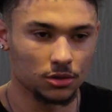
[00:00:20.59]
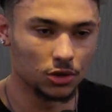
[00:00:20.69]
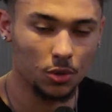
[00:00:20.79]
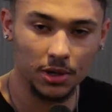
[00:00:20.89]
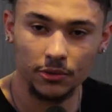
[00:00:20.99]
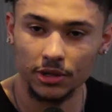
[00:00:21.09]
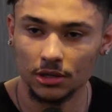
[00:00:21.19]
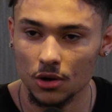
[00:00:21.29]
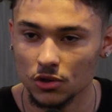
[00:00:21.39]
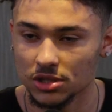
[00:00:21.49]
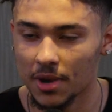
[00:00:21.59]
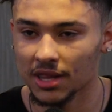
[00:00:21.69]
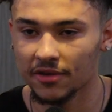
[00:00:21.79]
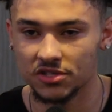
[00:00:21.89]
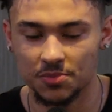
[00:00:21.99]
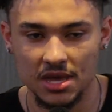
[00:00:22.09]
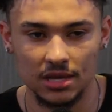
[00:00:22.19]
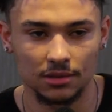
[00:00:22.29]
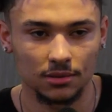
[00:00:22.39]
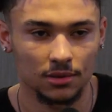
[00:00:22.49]
Nobody really knows how my life has
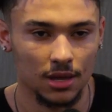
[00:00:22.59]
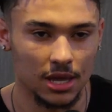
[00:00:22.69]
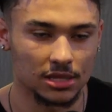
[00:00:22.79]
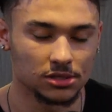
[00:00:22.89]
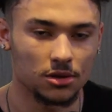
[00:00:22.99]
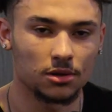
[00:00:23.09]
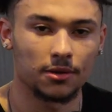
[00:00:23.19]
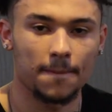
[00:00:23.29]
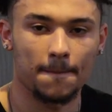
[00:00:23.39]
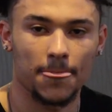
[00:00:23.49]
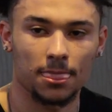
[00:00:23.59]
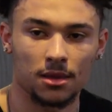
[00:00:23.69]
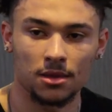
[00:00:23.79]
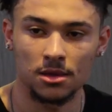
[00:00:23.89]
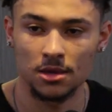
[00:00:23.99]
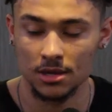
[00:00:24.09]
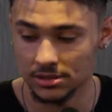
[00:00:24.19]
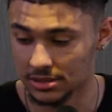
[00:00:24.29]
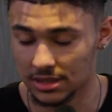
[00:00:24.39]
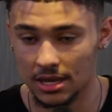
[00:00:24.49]
been hands on.
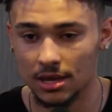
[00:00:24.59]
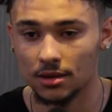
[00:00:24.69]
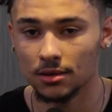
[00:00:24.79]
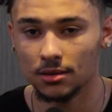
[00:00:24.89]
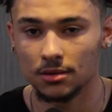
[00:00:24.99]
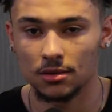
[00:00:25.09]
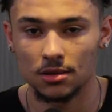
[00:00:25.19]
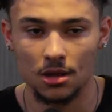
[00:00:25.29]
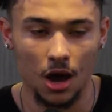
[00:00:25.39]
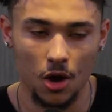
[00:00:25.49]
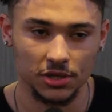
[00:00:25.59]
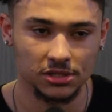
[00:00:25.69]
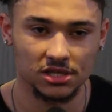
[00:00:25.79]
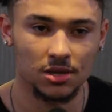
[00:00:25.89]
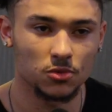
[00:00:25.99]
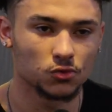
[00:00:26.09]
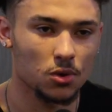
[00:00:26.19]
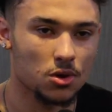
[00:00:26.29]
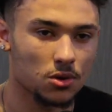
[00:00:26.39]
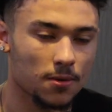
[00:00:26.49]
Since a kid, I always thought something was
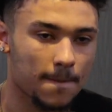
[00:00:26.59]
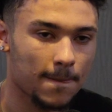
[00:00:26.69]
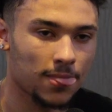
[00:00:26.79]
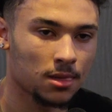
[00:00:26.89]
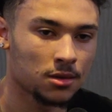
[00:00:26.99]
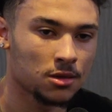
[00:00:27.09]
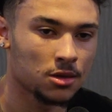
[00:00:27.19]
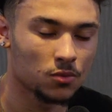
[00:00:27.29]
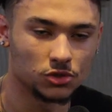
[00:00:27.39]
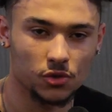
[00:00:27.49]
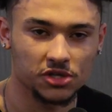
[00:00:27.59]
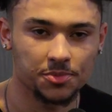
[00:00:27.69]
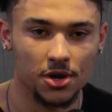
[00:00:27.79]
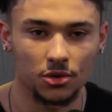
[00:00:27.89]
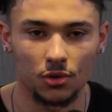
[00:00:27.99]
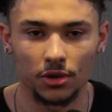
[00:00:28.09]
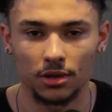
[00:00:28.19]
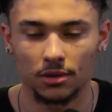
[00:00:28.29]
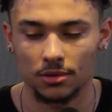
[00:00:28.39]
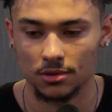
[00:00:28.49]
wrong, was always paranoid.
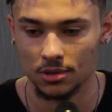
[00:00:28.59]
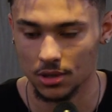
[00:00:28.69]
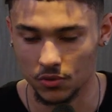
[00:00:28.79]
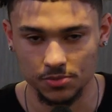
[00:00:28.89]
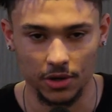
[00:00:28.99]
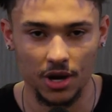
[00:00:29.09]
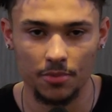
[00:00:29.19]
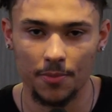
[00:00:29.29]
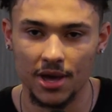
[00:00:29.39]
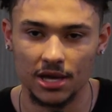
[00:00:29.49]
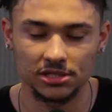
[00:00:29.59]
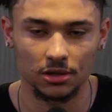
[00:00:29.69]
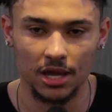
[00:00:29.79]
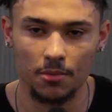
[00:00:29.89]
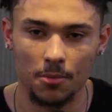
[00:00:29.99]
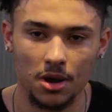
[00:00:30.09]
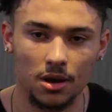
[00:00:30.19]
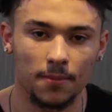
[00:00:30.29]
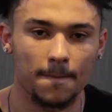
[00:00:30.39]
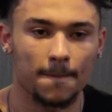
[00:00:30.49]
Once my grandpa passed, I only had my mom.